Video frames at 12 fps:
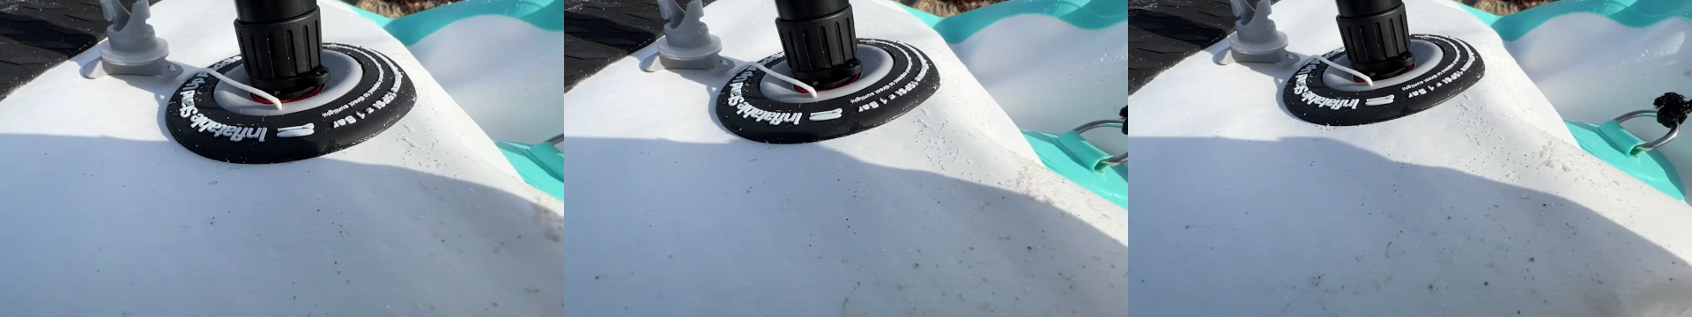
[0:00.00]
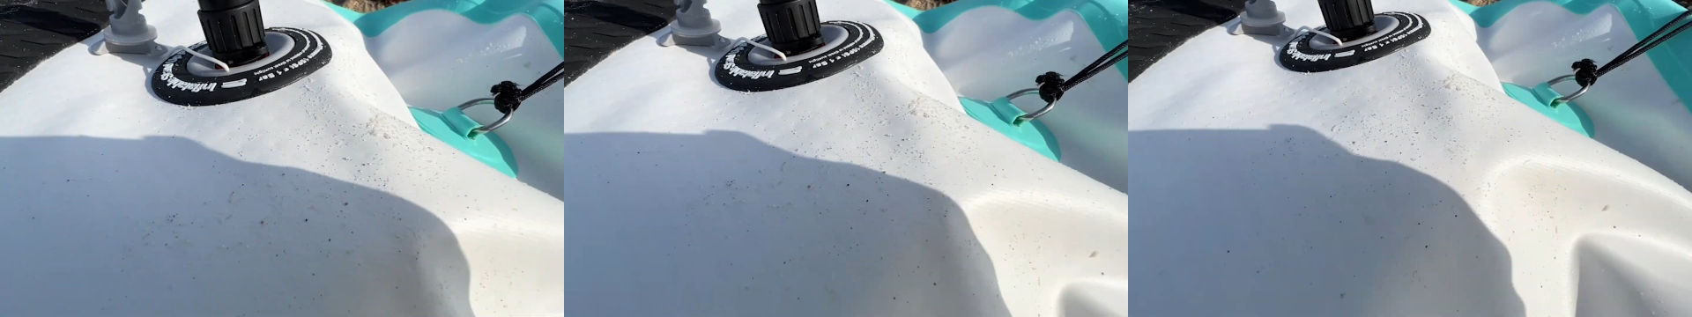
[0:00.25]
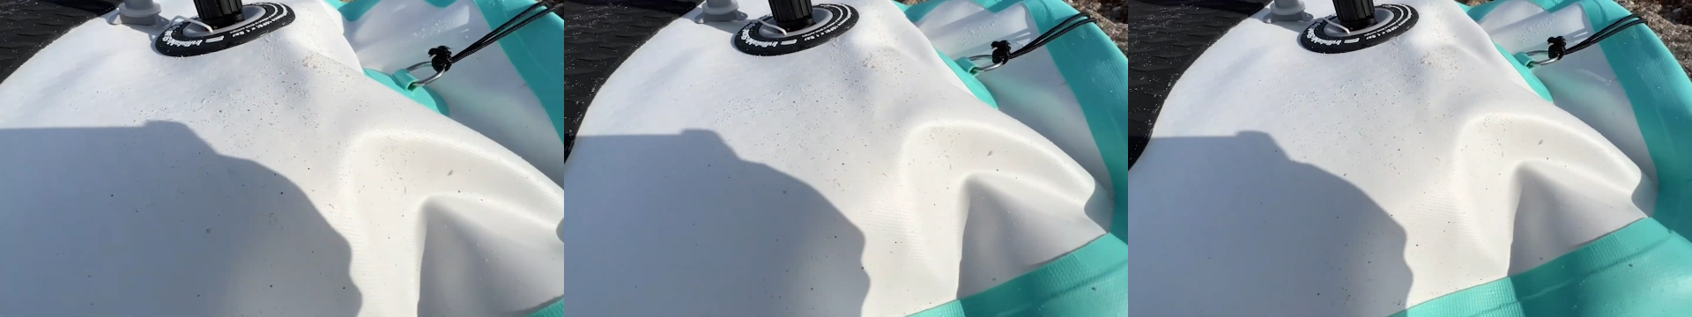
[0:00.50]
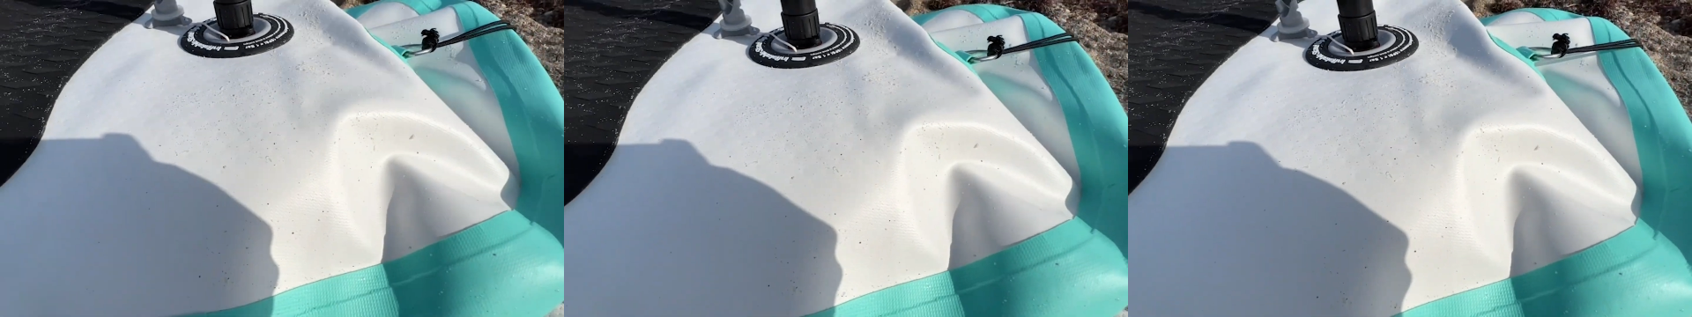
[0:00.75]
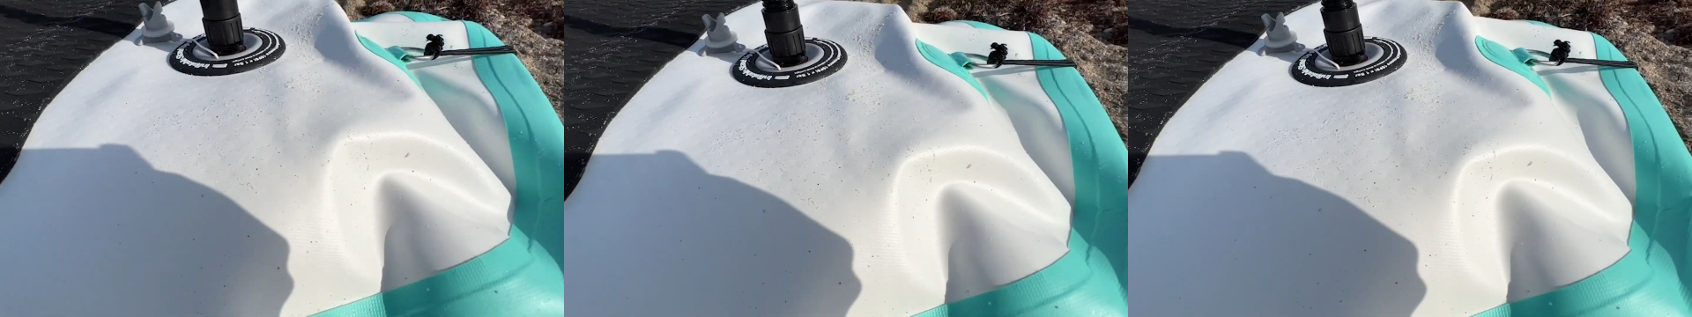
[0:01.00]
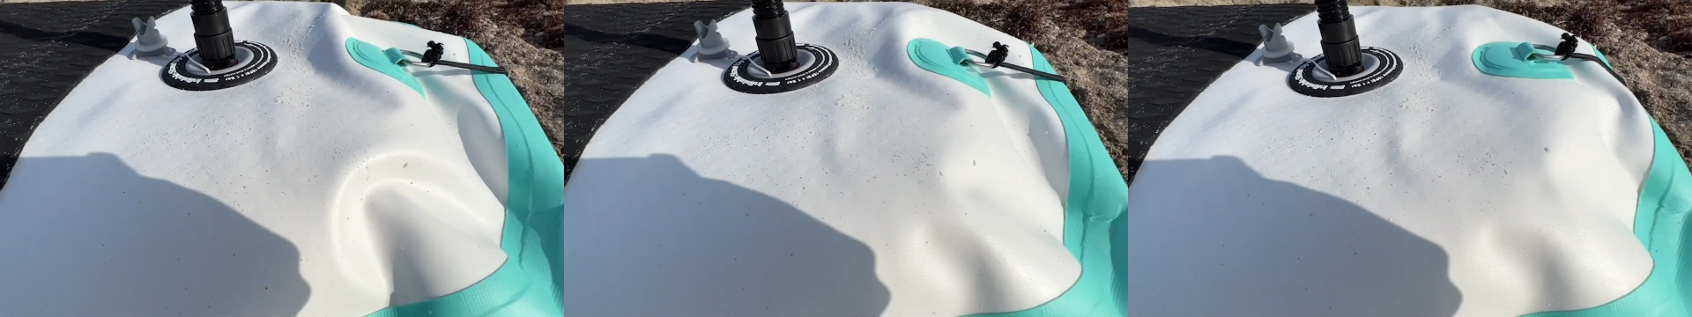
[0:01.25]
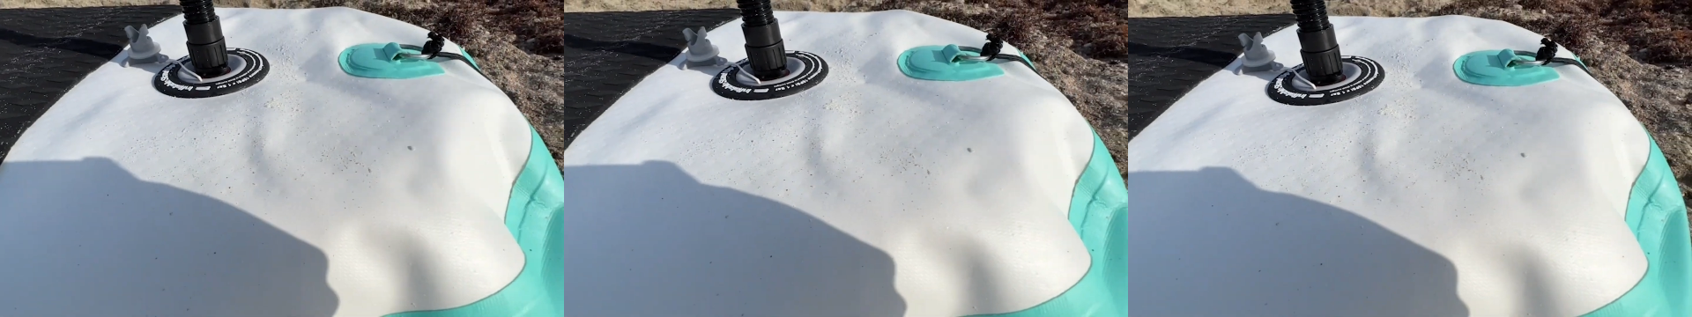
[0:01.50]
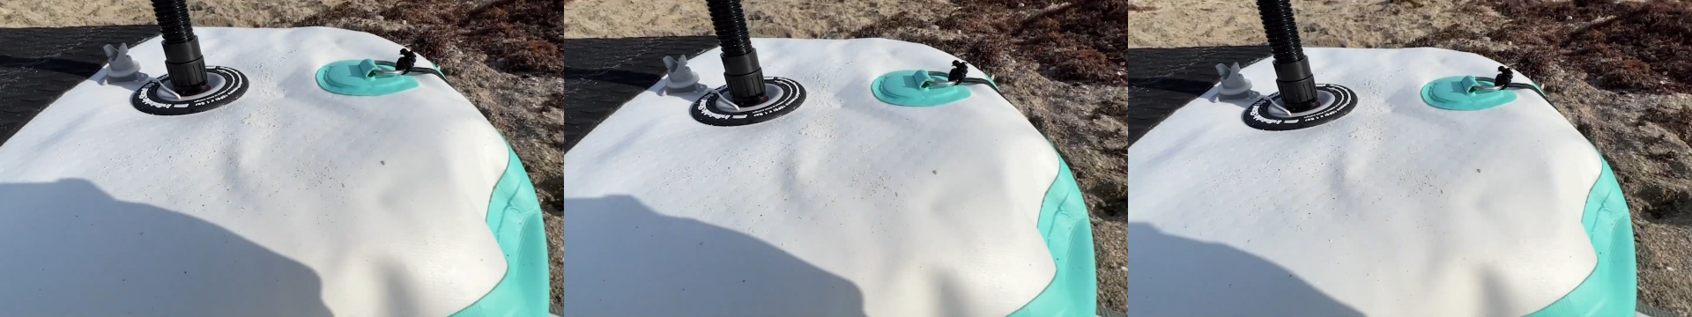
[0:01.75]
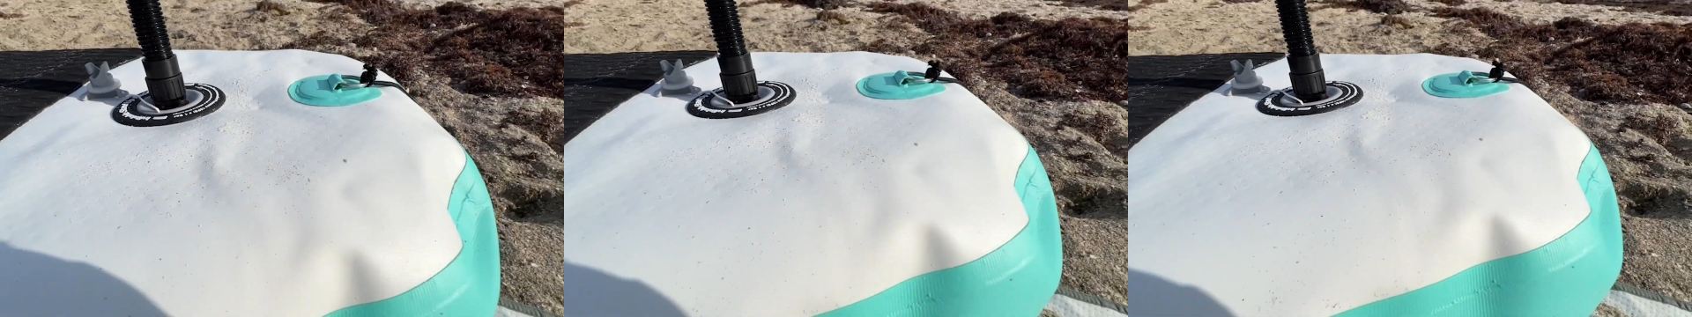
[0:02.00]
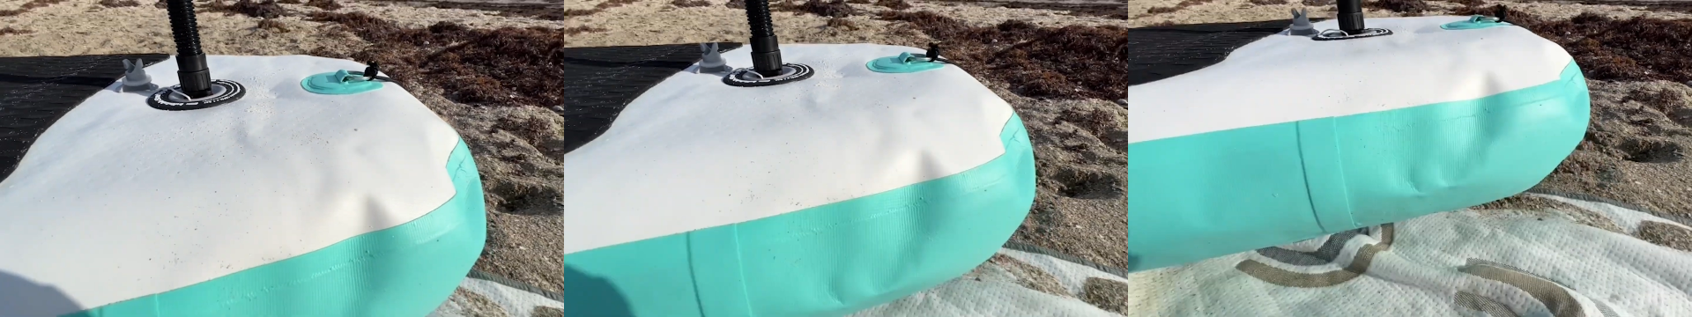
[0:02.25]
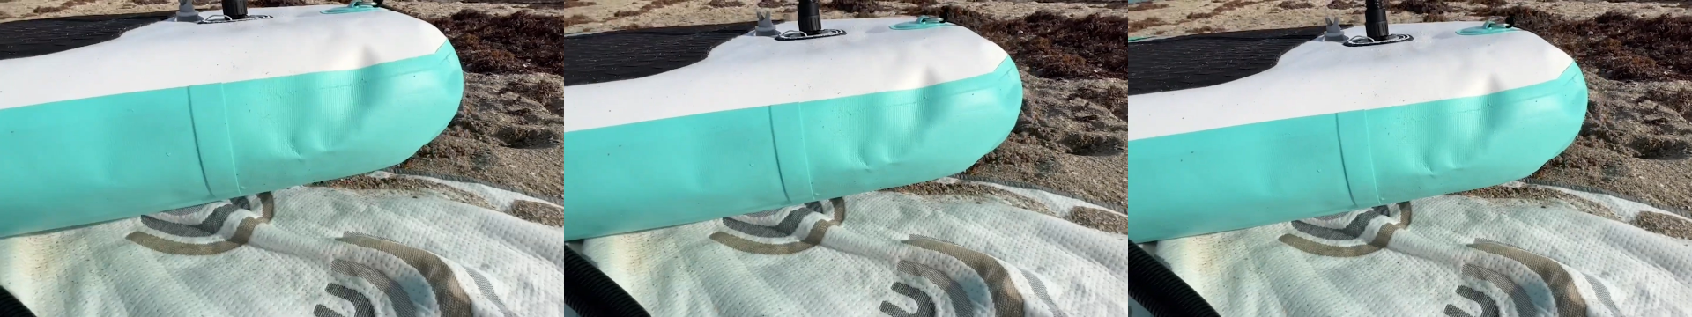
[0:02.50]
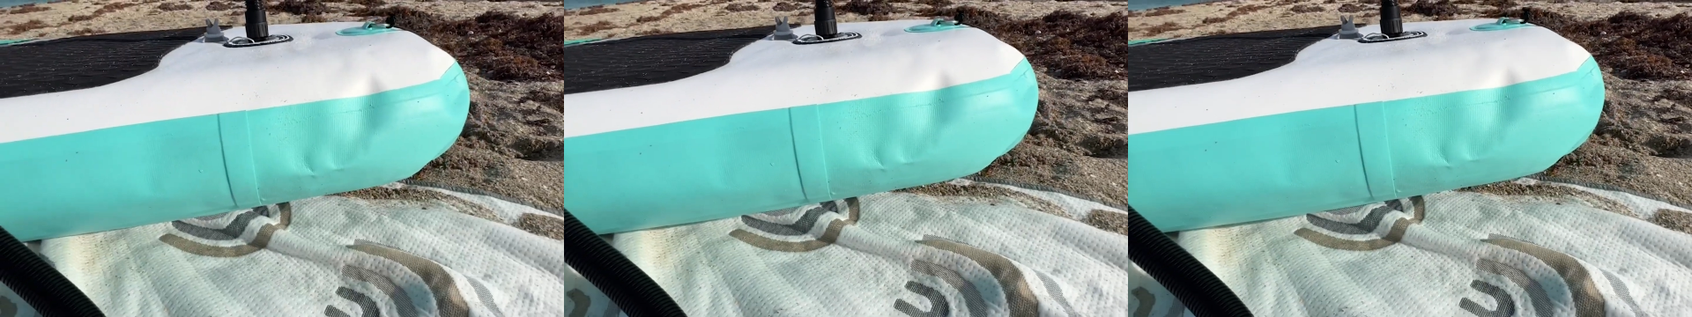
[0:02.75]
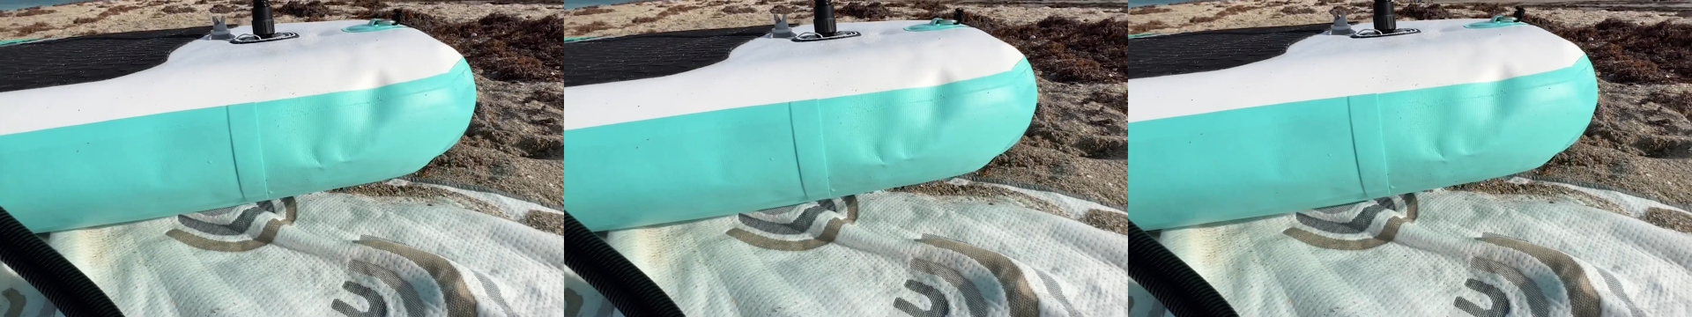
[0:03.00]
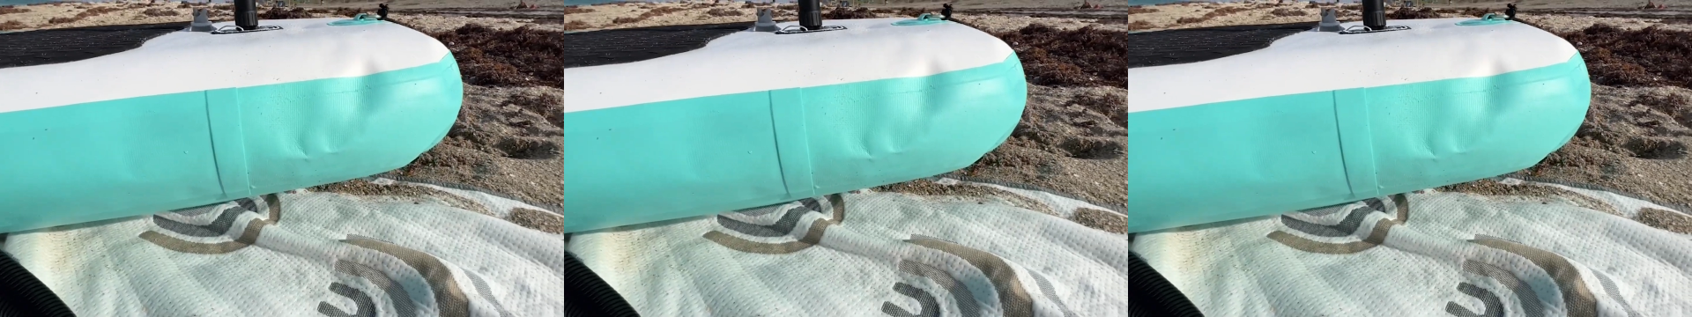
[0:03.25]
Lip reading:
Nobody's mouth can be seen.